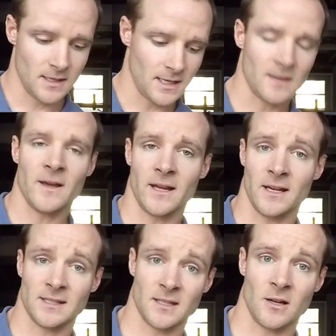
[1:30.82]
And like I
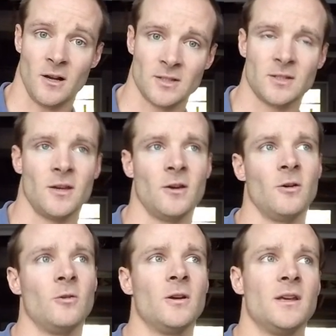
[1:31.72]
said,
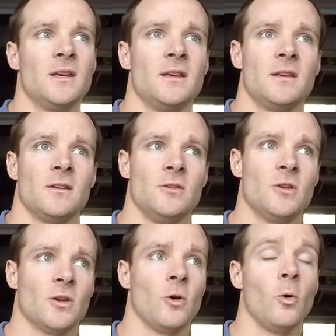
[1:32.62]
also, you
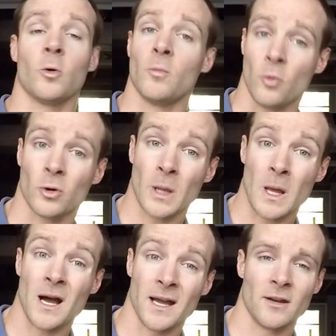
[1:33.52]
can hold more
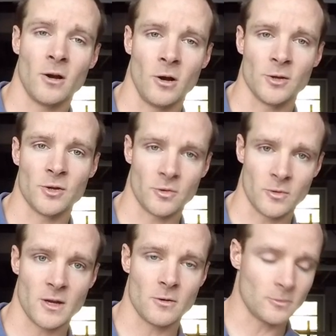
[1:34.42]
line on your
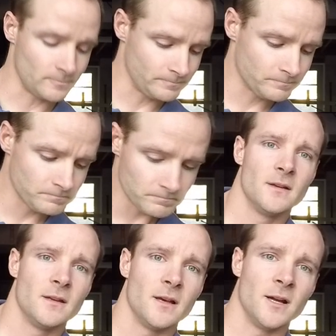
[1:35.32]
reel.
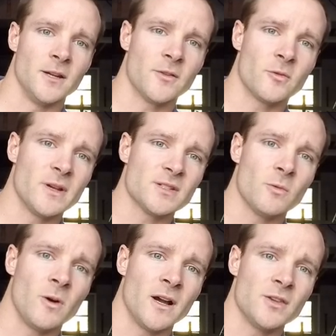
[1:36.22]
Another reason
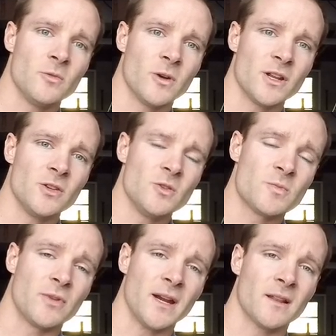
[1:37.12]
why you want to use
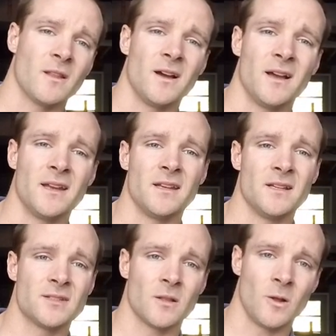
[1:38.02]
braided line
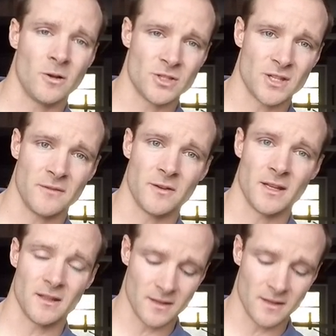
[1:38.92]
is the longevity.